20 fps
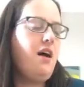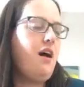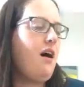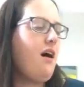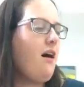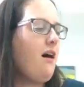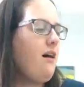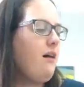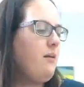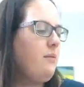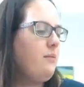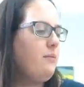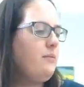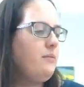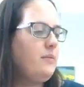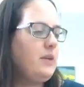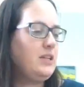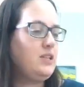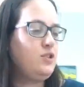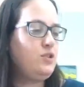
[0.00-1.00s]

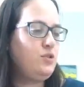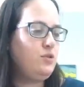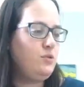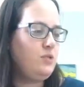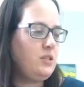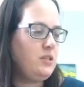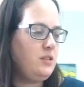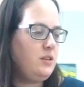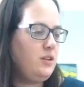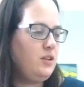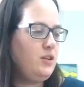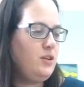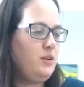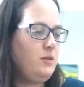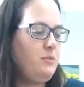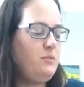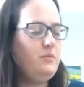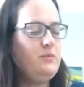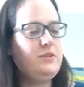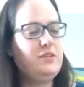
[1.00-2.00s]
That's 2,
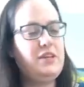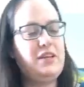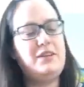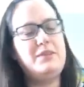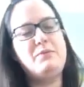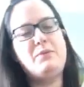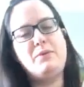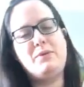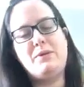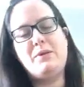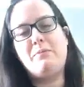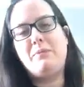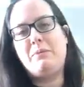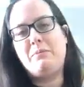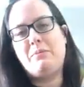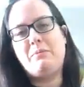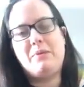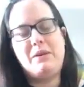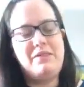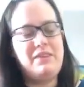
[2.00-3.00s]
which I suppose some
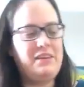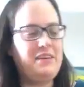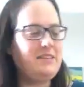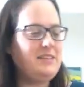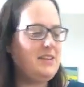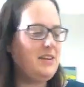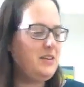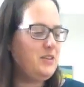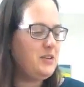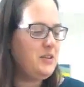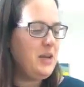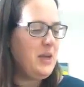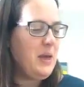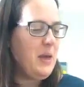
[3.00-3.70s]
people might think is large.